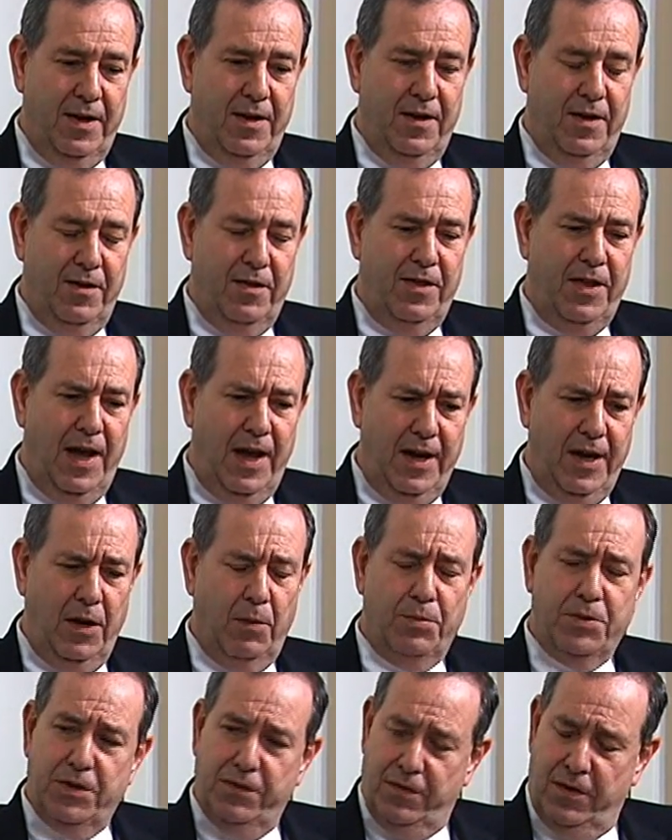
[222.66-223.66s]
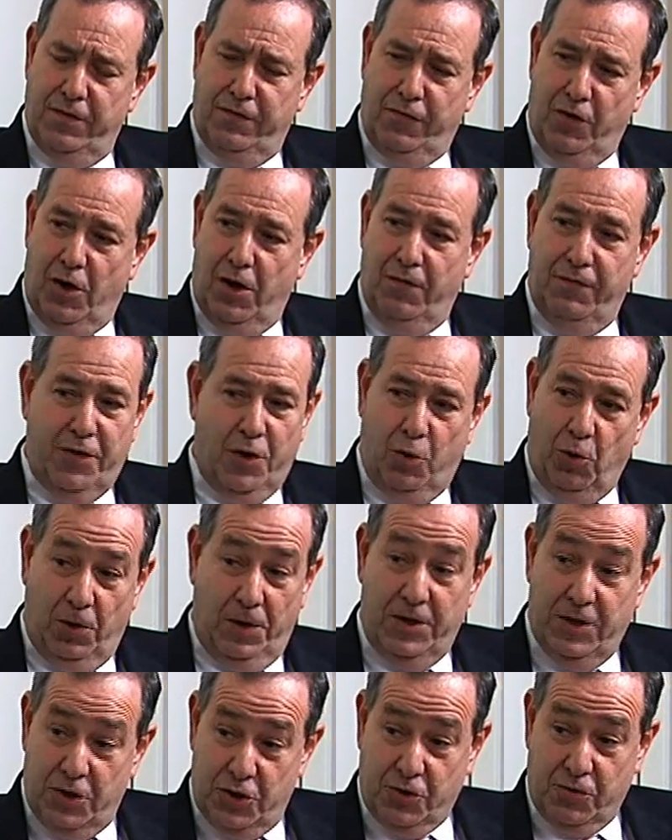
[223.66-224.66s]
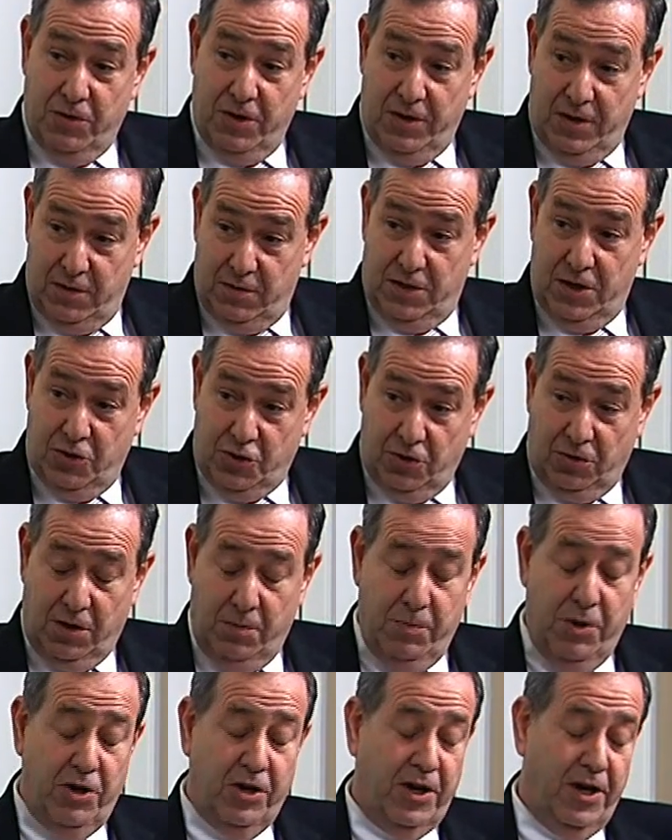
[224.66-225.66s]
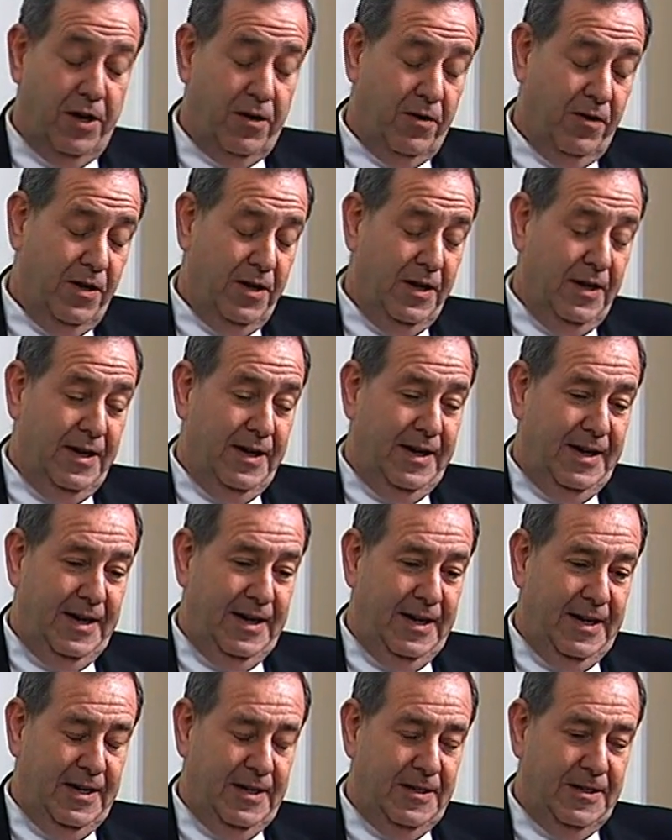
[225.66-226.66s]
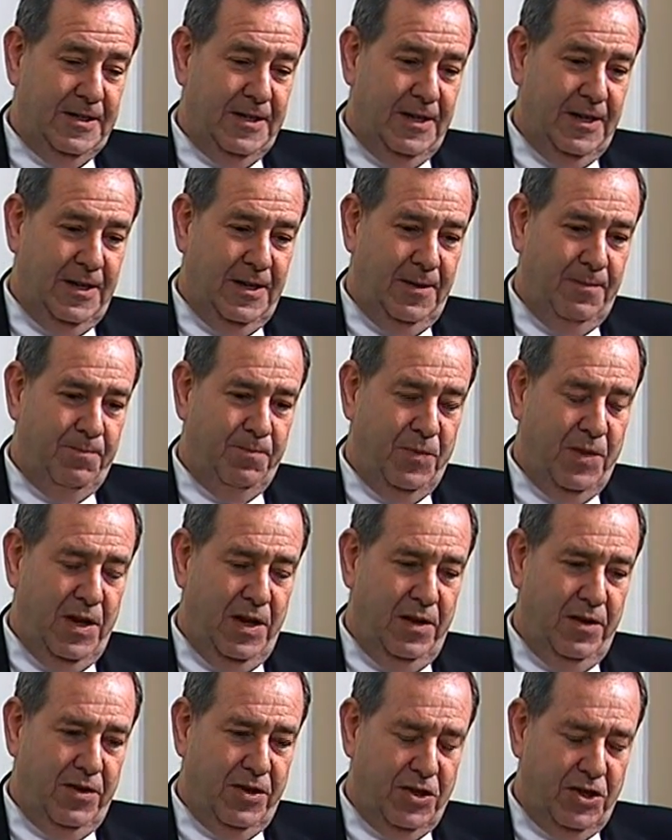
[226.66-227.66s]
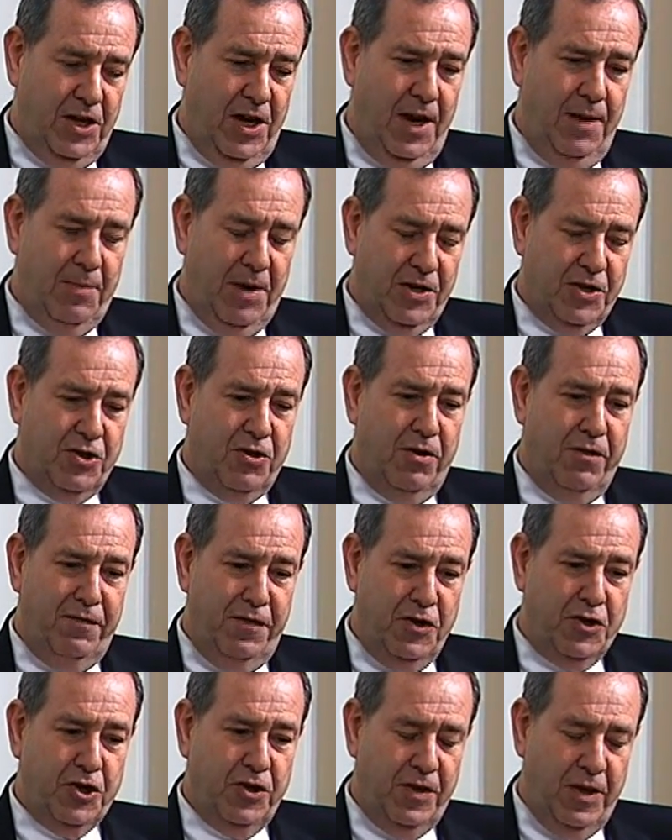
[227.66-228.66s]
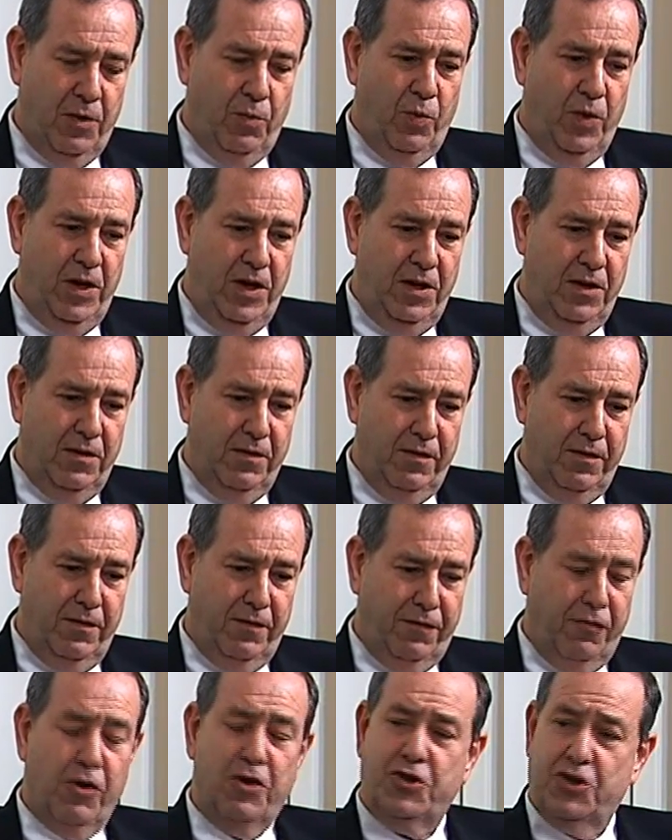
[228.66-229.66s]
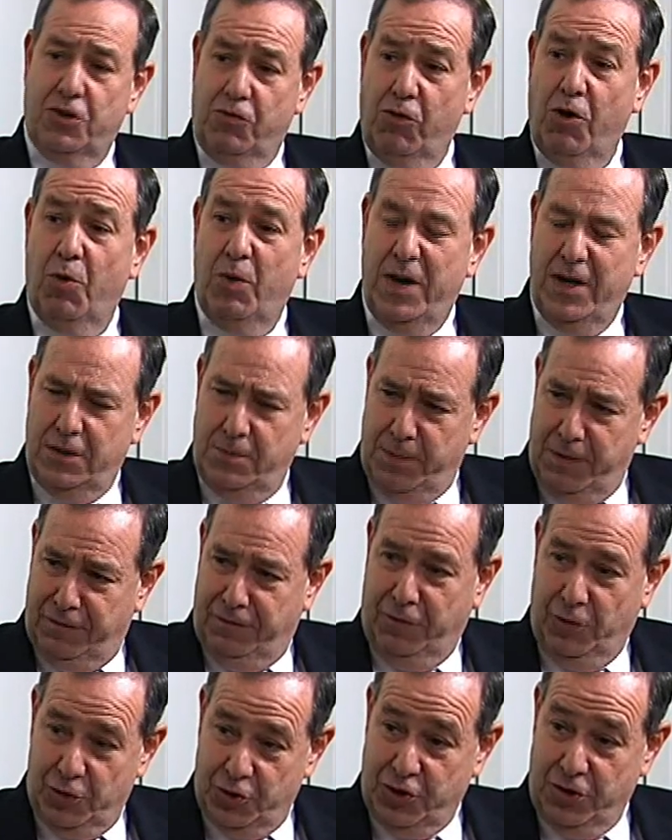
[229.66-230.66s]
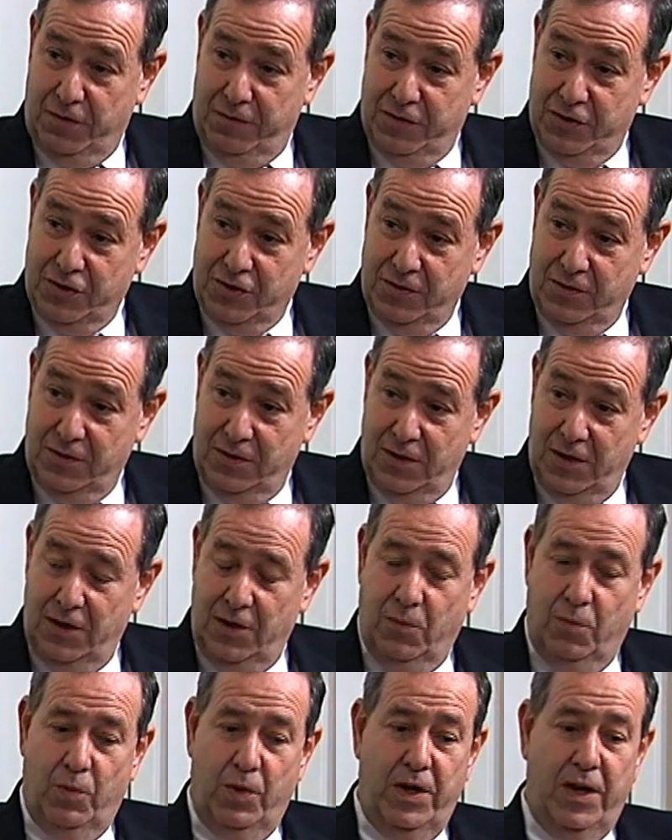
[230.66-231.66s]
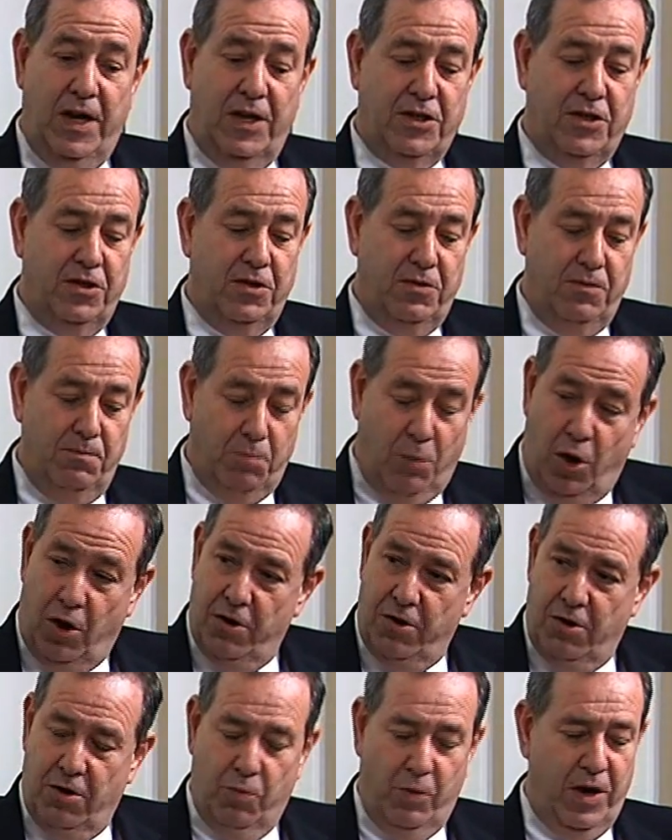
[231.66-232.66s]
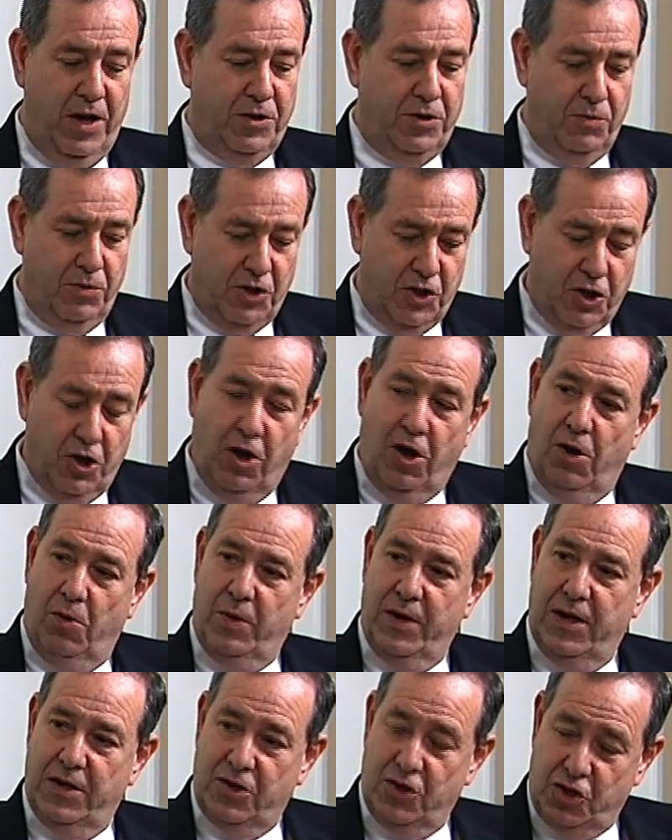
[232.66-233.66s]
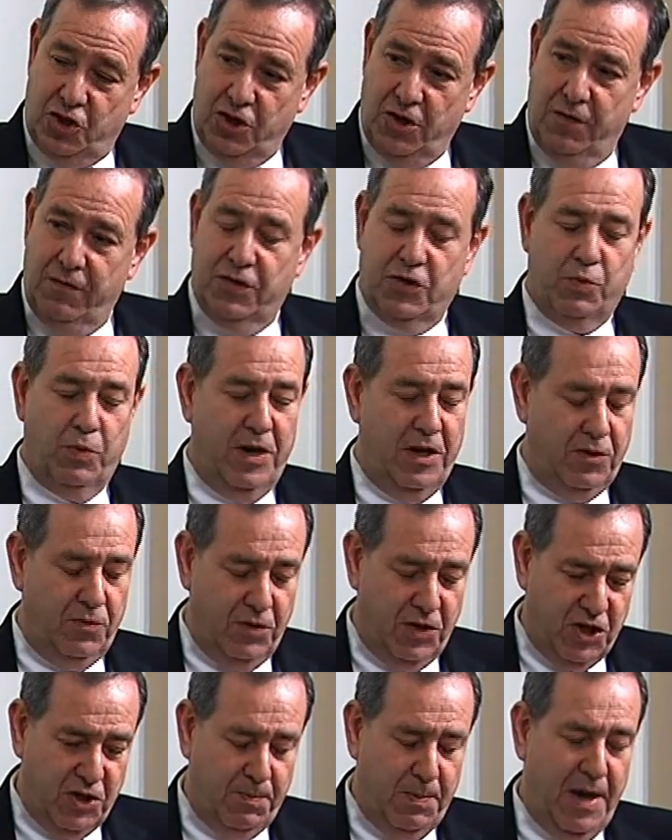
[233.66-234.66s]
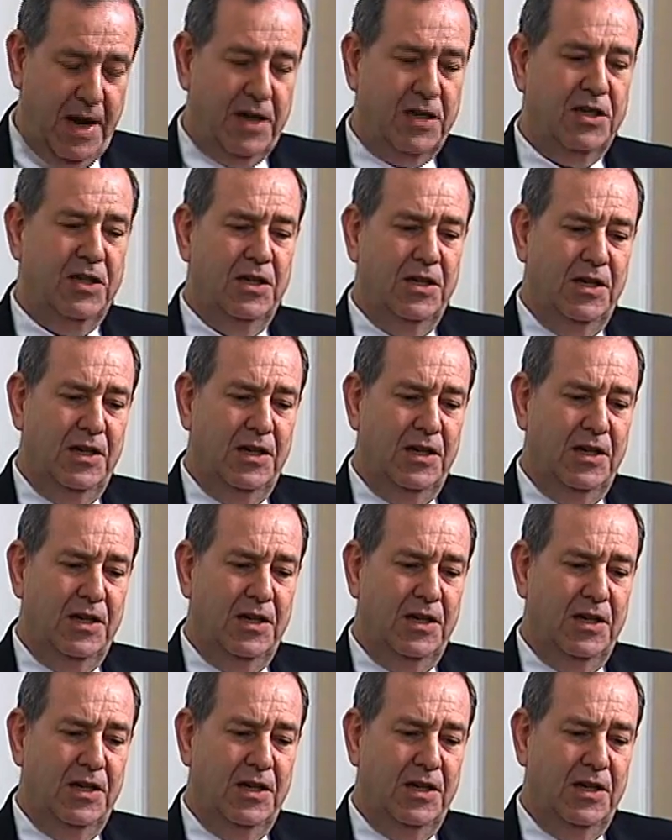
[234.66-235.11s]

that helped to evolve the whole industry, the digital communicator. And at the time I saw a vision that for us to grow, we had to be full service. We had to monitor, we had to install, we had to service, we had to inspect,